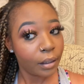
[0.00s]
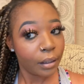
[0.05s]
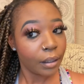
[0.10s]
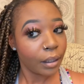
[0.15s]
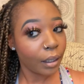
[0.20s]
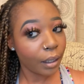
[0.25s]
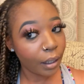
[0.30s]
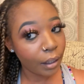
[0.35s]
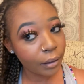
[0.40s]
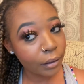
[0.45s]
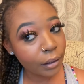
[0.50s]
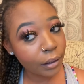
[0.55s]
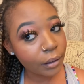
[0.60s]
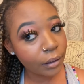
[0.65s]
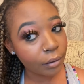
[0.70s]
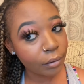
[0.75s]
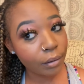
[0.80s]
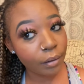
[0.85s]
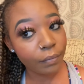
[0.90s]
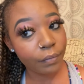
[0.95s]
I did
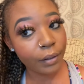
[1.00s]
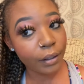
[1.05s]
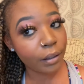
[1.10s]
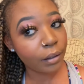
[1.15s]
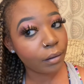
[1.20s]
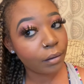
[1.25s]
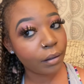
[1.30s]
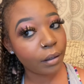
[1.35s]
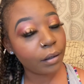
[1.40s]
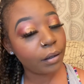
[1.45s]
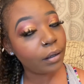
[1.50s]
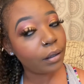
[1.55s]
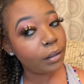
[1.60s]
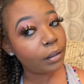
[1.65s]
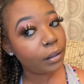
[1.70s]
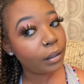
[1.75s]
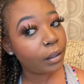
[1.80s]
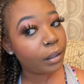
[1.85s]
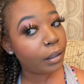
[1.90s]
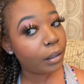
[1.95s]
do a video
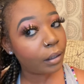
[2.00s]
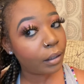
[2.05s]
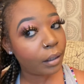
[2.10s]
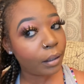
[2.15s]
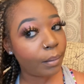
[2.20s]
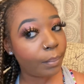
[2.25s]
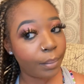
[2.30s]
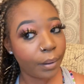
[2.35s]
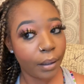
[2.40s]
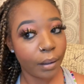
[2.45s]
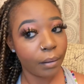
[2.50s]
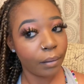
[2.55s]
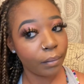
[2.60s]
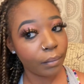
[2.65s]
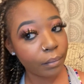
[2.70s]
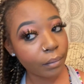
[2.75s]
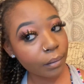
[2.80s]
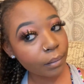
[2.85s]
earlier about